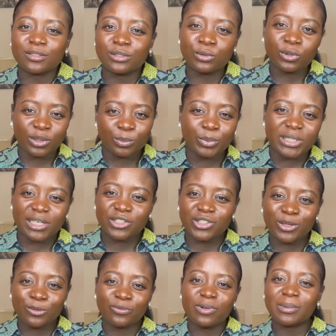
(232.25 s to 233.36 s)
saw the potential
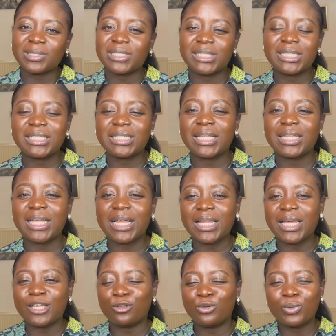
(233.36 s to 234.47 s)
of pharmacists, and they're
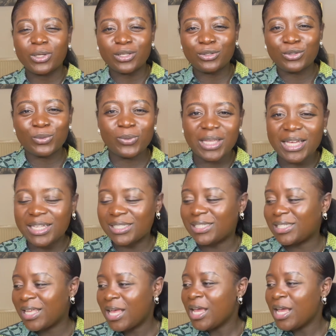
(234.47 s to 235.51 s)
like, you can do this,